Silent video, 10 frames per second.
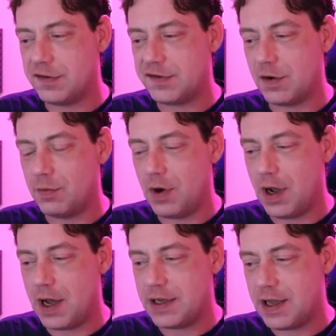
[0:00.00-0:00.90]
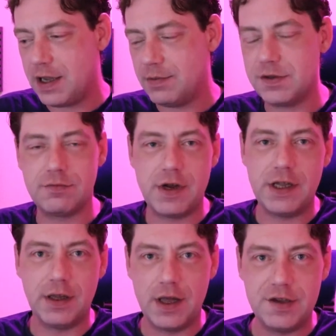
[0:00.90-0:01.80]
So what I came to
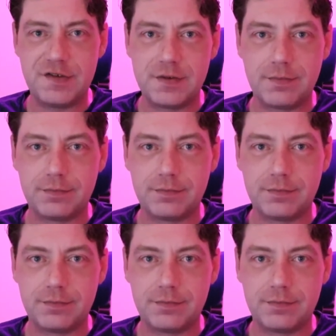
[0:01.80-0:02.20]
realize,